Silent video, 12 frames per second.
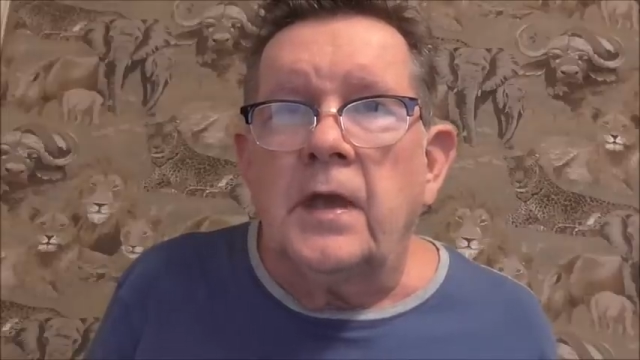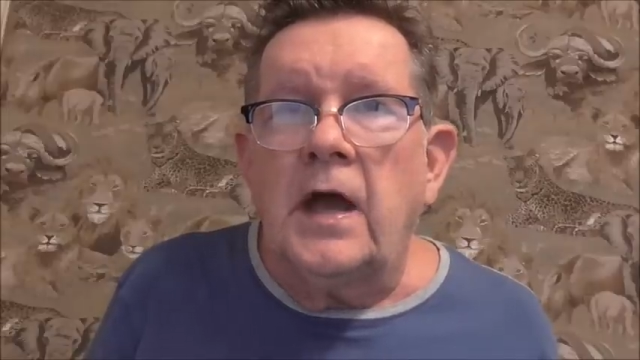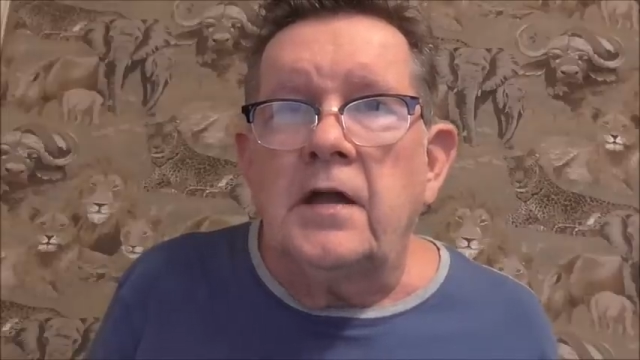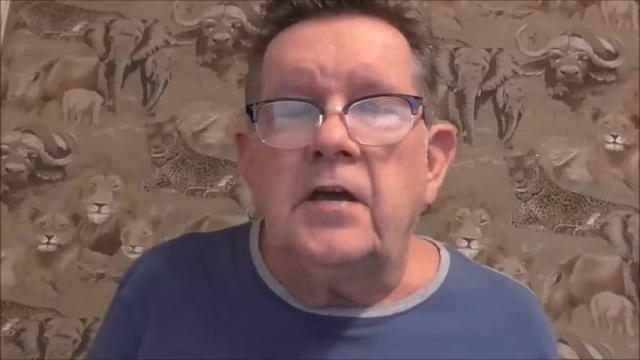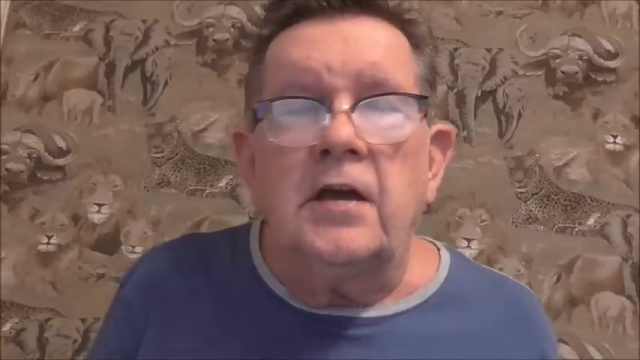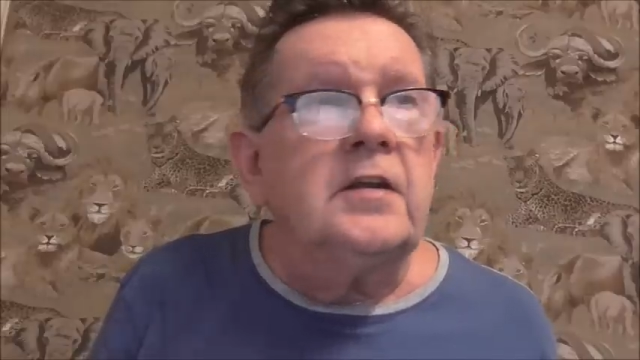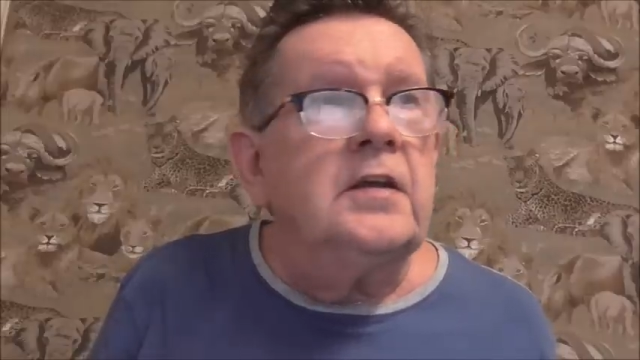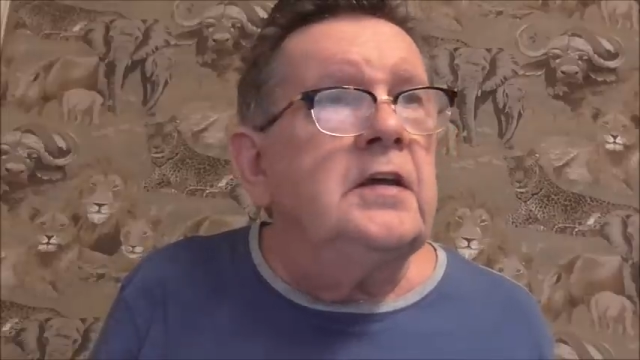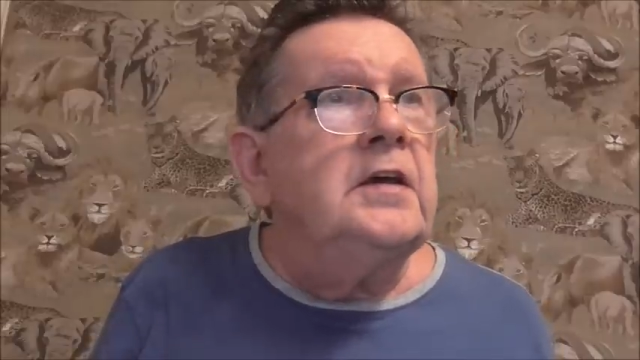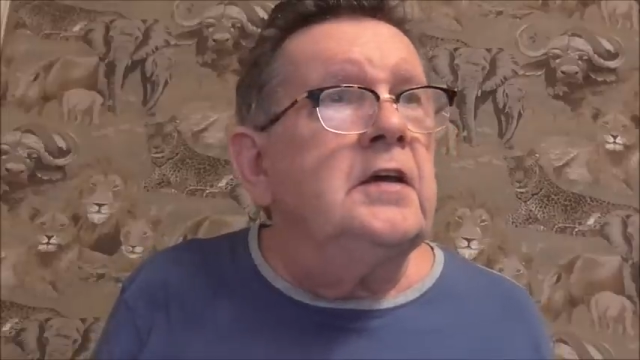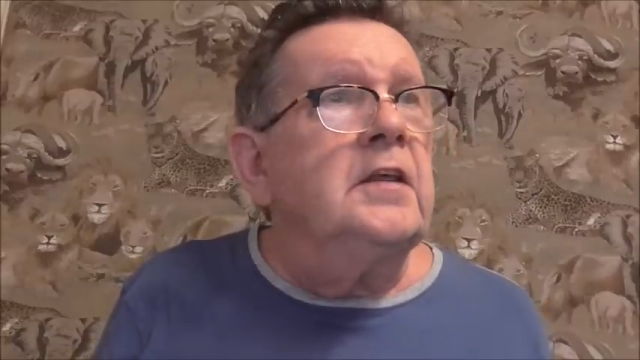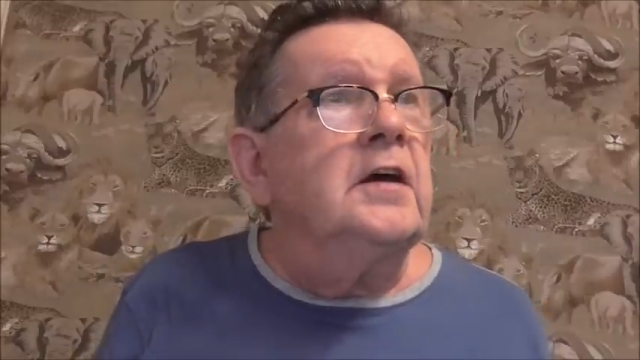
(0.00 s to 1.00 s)
And yet
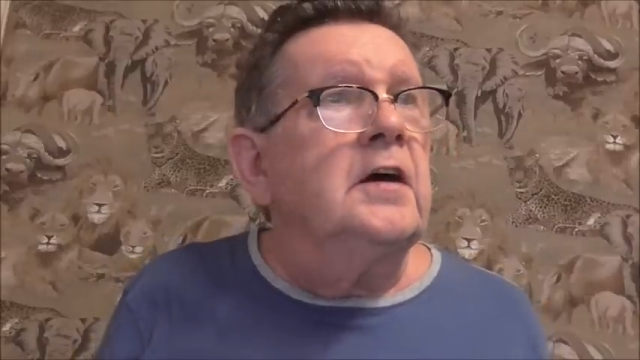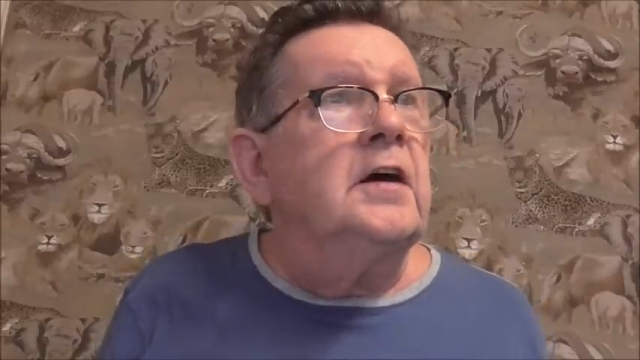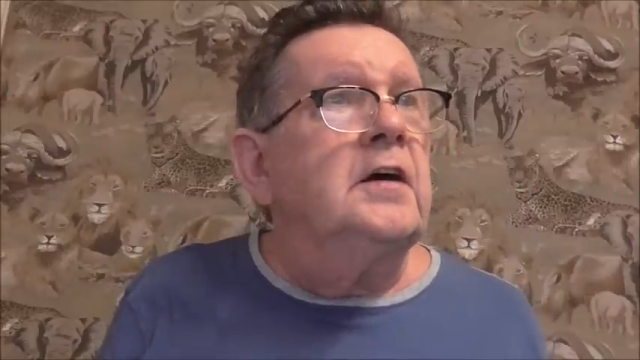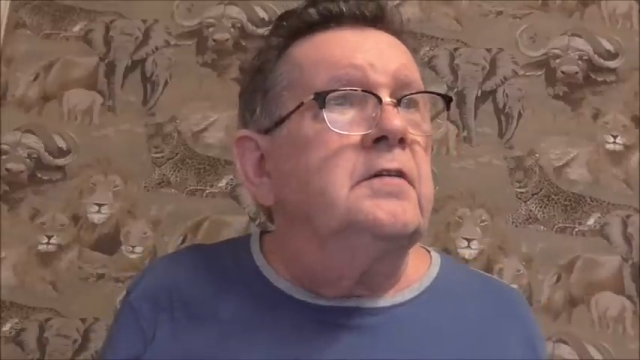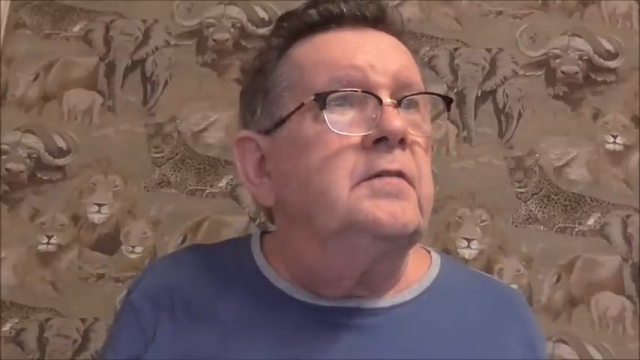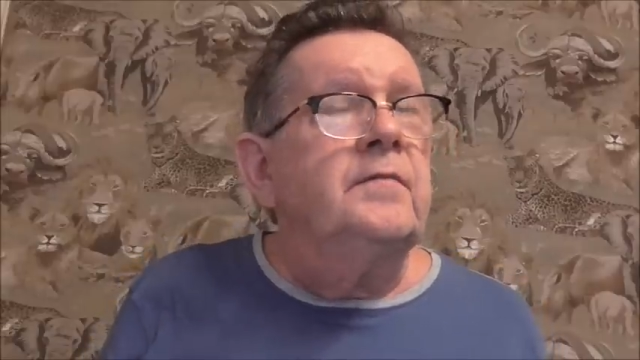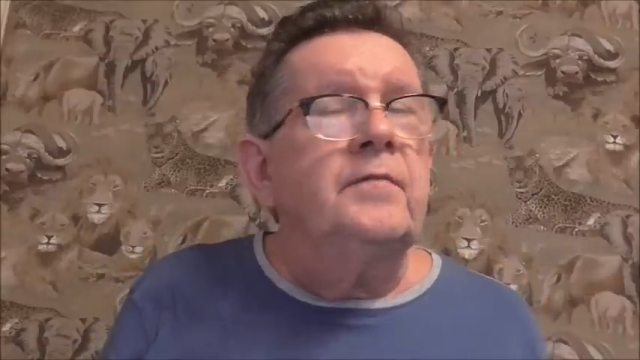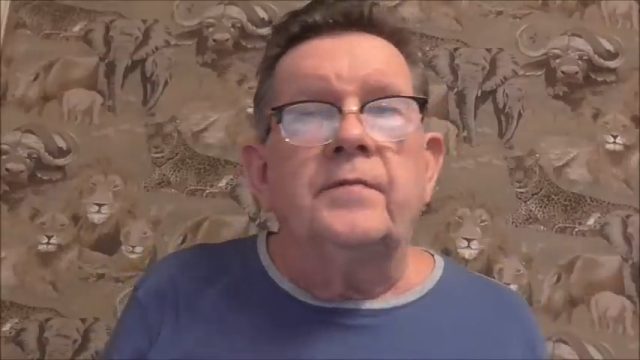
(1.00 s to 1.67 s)
here they are